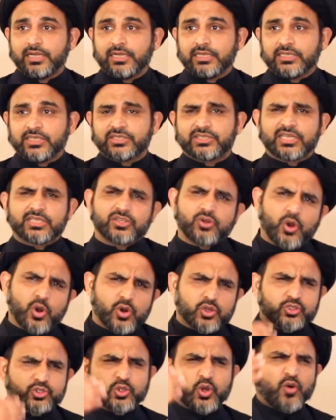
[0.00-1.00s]
He said,
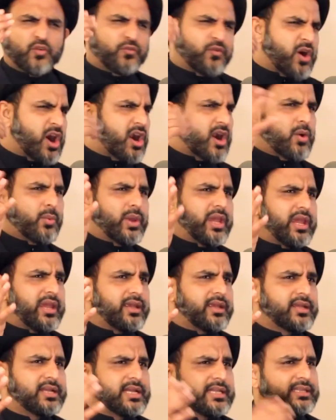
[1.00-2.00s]
go so far
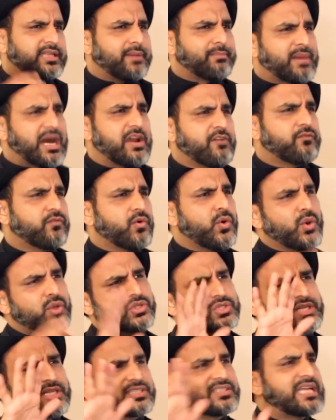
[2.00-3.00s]
away that my
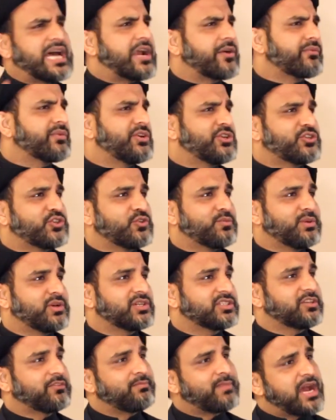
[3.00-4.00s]
voice does not reach you,
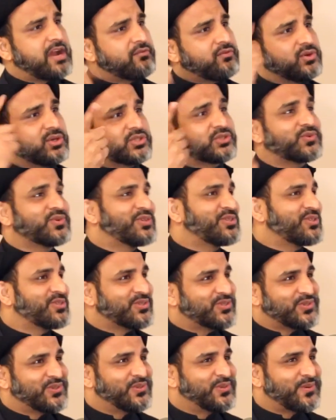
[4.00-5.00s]
because if my voice
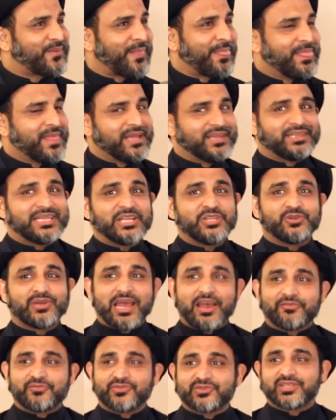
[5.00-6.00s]
reaches you, then you
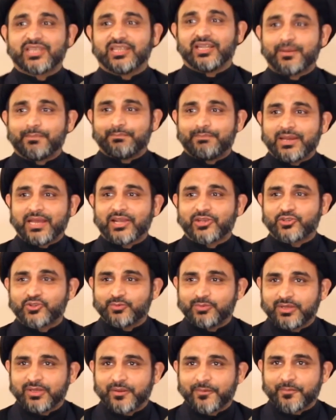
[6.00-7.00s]
have to say labbaik to
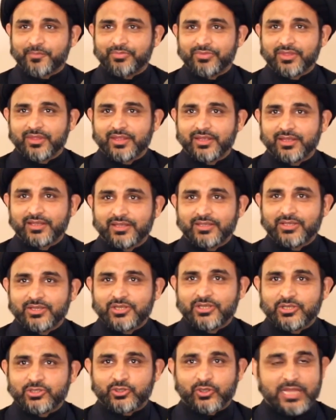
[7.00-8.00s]
me.
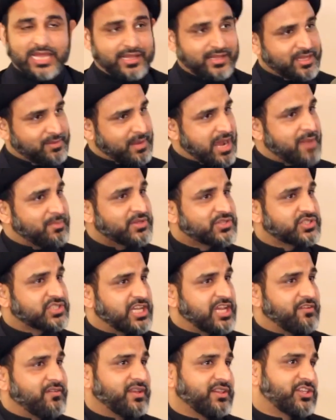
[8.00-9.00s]
So then Imam is
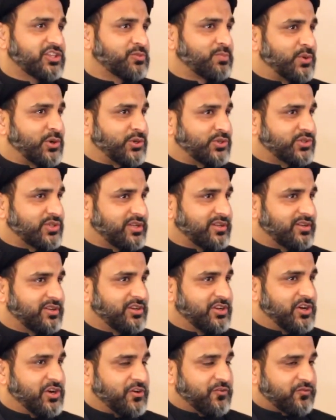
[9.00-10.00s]
saving this person
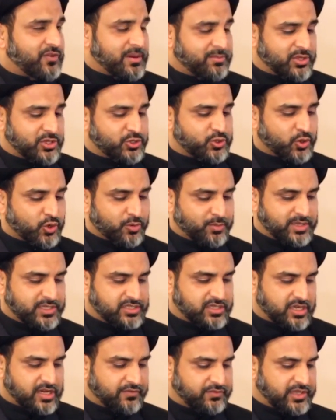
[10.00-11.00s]
from the
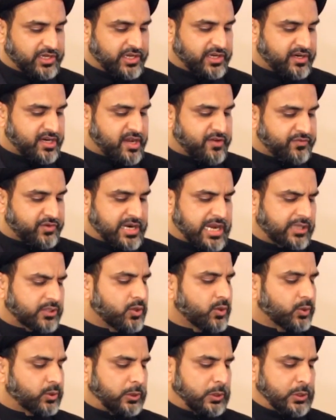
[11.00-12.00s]
torment of the hereafter. I'll
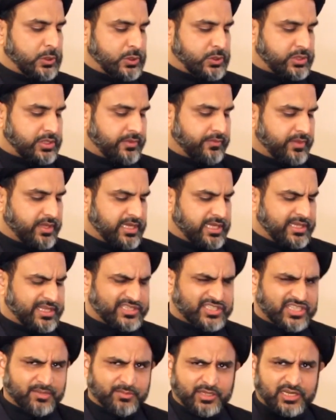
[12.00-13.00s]
conclude. The
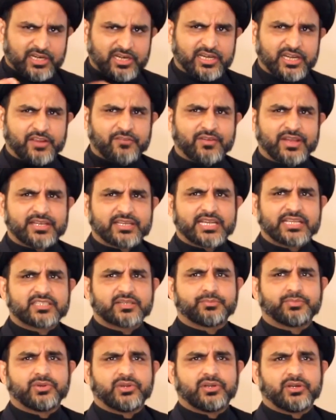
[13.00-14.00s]
similar event has
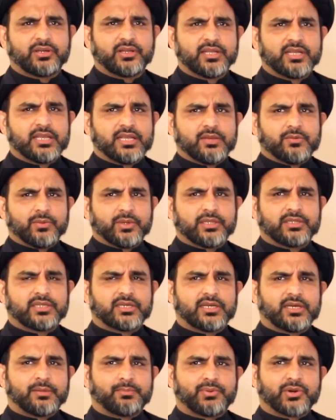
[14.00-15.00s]
appeared with
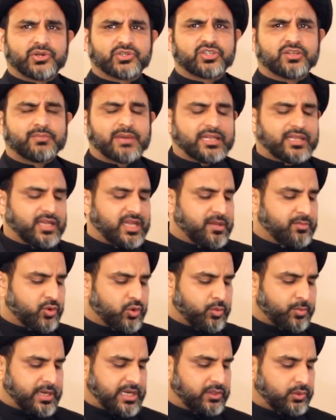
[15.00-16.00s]
the person by the name
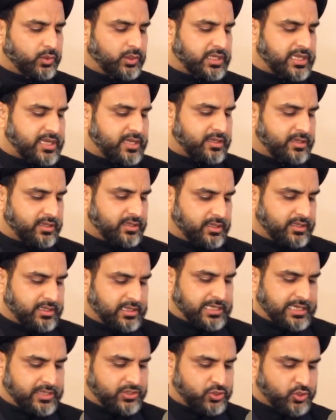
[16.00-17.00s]
Ubaidullah
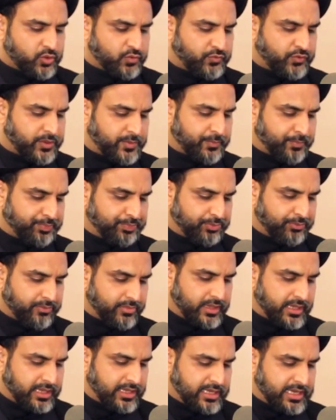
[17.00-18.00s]
Jofi.
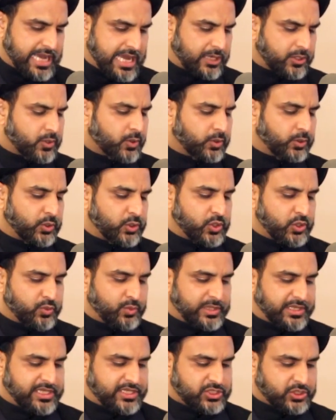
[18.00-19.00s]
I'll conclude
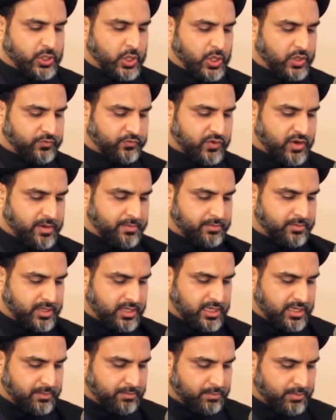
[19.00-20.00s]
with this quote
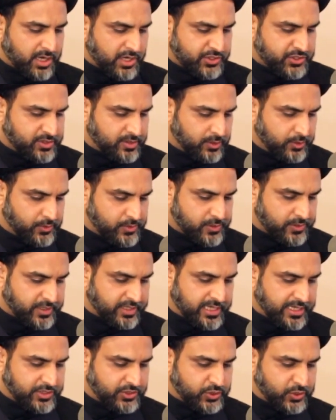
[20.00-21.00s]
from Martin Luther
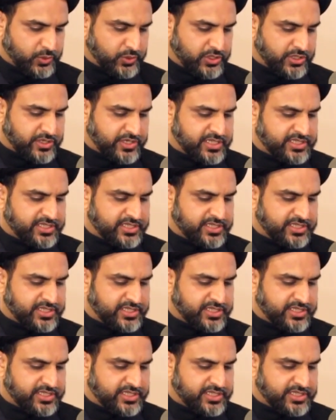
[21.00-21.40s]
King Jr.